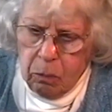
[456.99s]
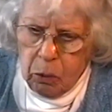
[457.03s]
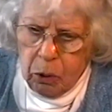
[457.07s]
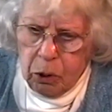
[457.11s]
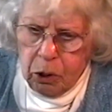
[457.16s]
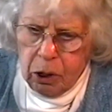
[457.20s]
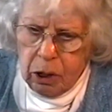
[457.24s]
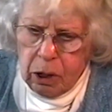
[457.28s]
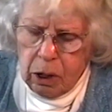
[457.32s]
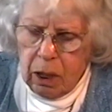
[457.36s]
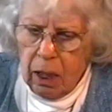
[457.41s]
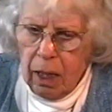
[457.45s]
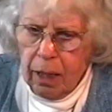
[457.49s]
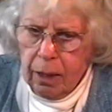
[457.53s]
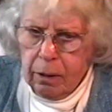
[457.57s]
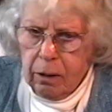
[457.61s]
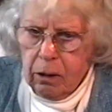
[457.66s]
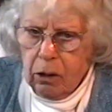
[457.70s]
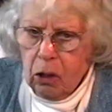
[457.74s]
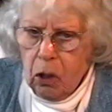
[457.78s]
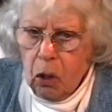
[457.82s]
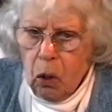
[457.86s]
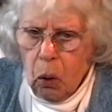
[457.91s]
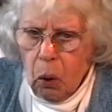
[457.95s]
which is like
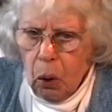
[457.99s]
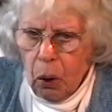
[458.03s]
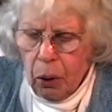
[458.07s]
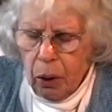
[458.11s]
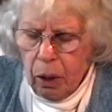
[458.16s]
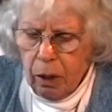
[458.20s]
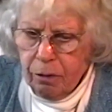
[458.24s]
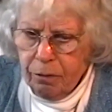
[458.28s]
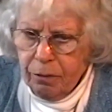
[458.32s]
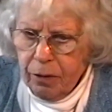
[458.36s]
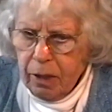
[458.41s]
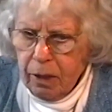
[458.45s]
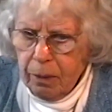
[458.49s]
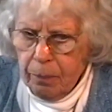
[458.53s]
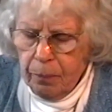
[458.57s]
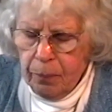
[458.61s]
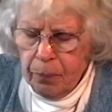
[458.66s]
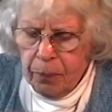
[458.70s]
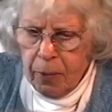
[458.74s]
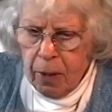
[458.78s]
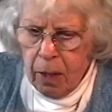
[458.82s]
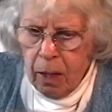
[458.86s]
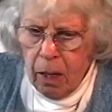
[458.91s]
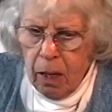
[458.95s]
the core of it,
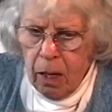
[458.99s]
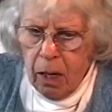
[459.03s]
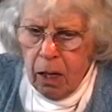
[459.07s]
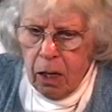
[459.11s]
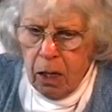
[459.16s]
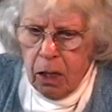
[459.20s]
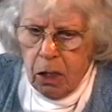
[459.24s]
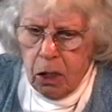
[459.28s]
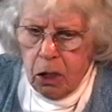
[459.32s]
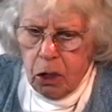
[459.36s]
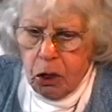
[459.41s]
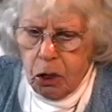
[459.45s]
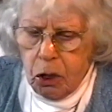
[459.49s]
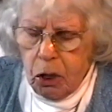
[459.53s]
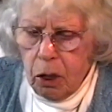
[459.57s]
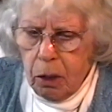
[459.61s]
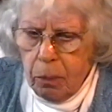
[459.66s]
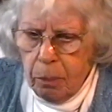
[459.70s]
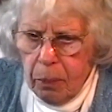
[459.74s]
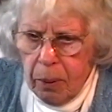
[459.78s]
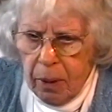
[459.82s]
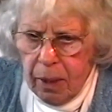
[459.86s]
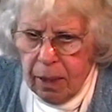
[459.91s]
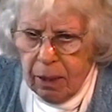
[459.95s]

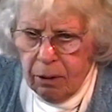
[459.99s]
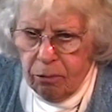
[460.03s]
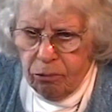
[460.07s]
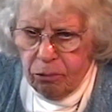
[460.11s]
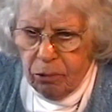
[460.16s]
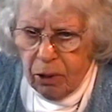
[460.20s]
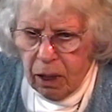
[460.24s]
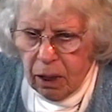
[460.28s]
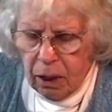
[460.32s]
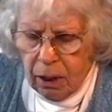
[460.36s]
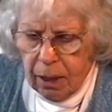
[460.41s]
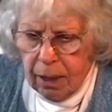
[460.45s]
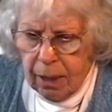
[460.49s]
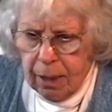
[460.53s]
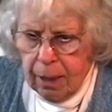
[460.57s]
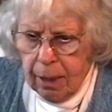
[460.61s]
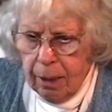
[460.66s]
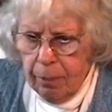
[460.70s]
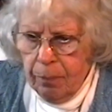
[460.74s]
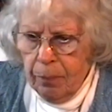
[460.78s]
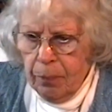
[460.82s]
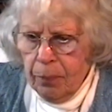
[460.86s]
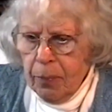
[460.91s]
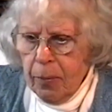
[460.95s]
should be really